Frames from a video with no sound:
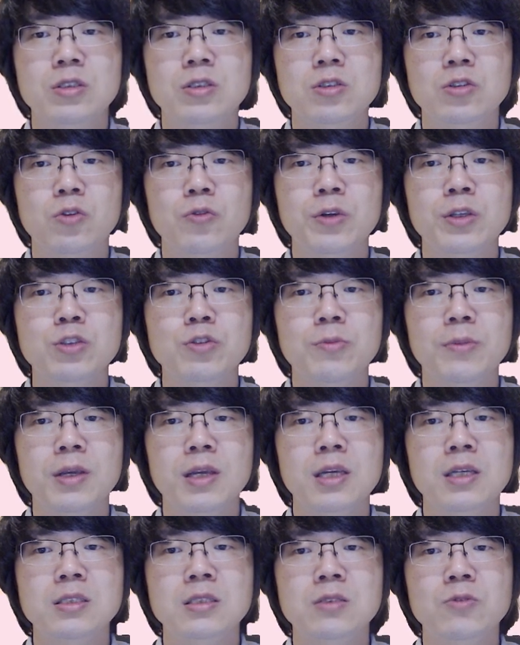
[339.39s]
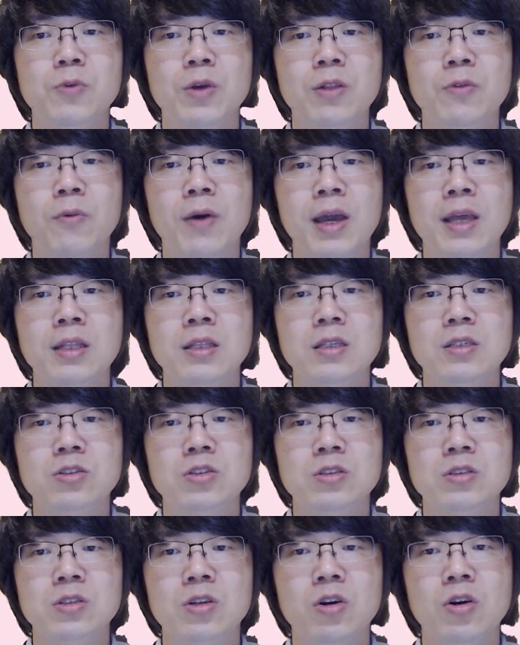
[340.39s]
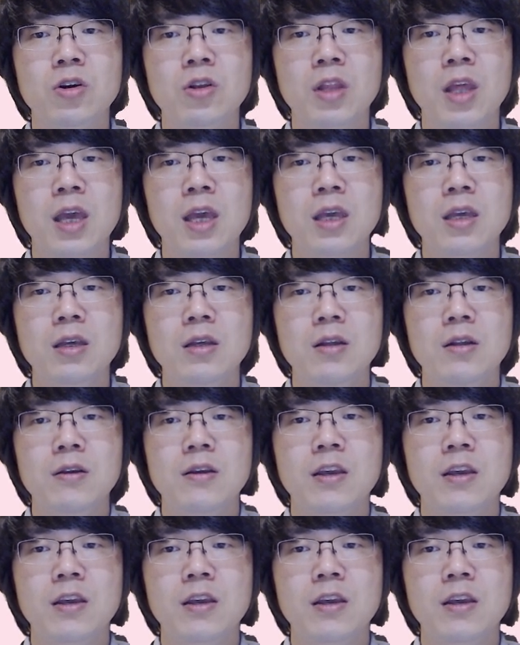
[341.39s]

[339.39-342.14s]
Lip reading: So which means when white just connect,